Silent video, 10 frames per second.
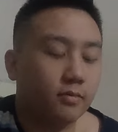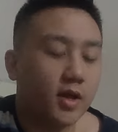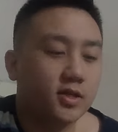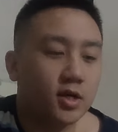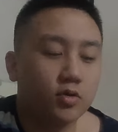
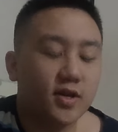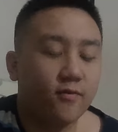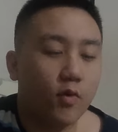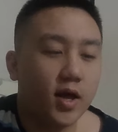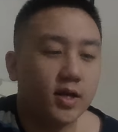Internal
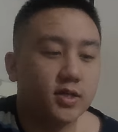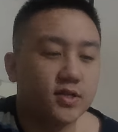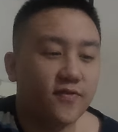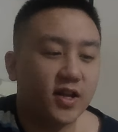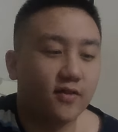self-awareness is
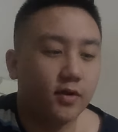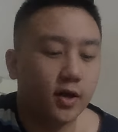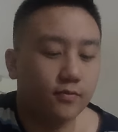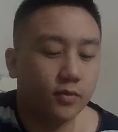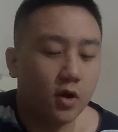
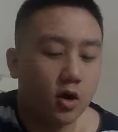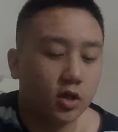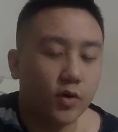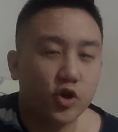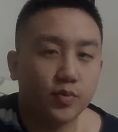effectively the
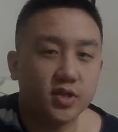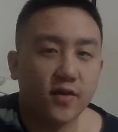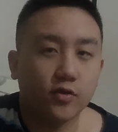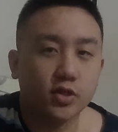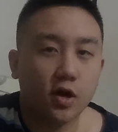way you perceive
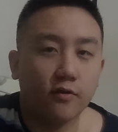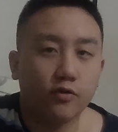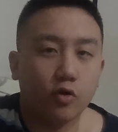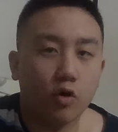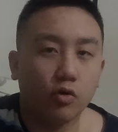yourself,
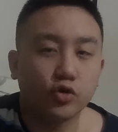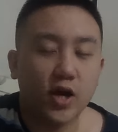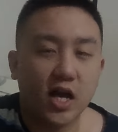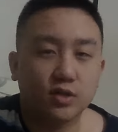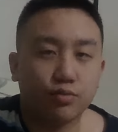your goals, your
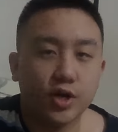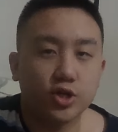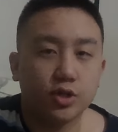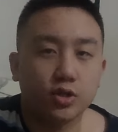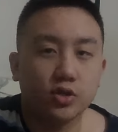
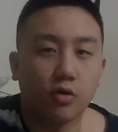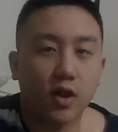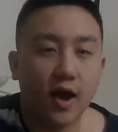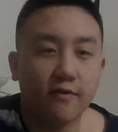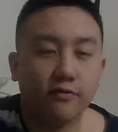aspirations, your
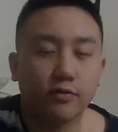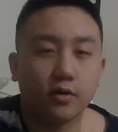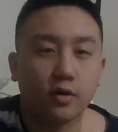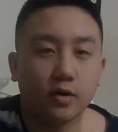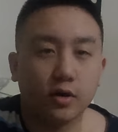life,
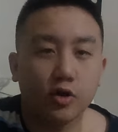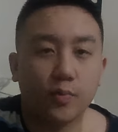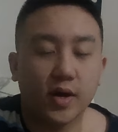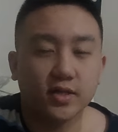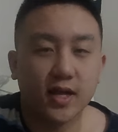your
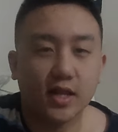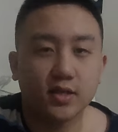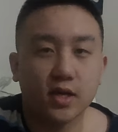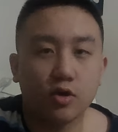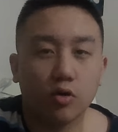
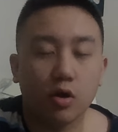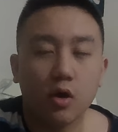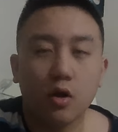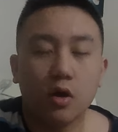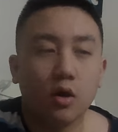personality, your
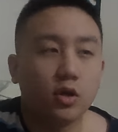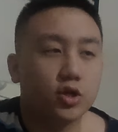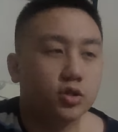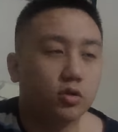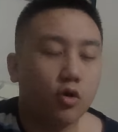
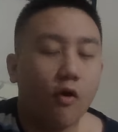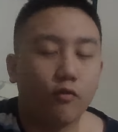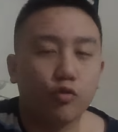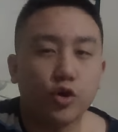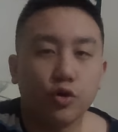
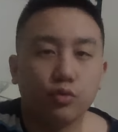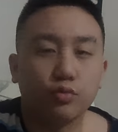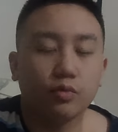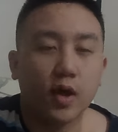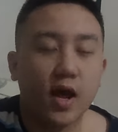overall you.
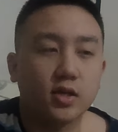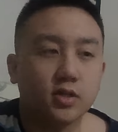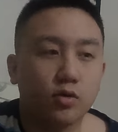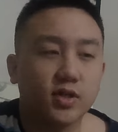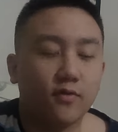
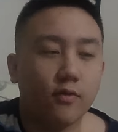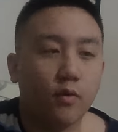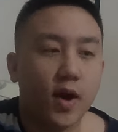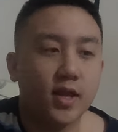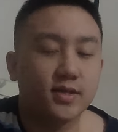External
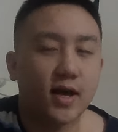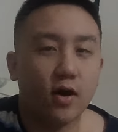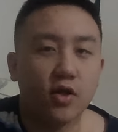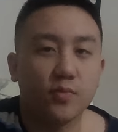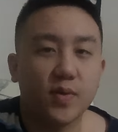self-awareness is how
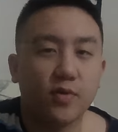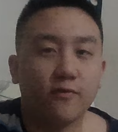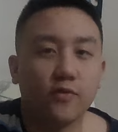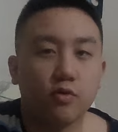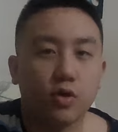other people
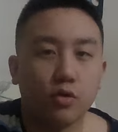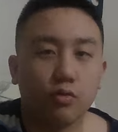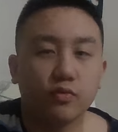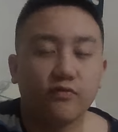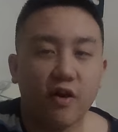view you.
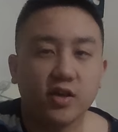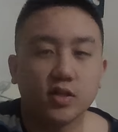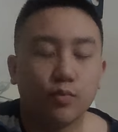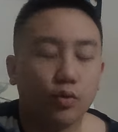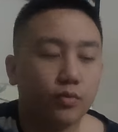Very
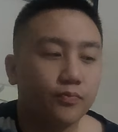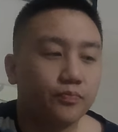simple.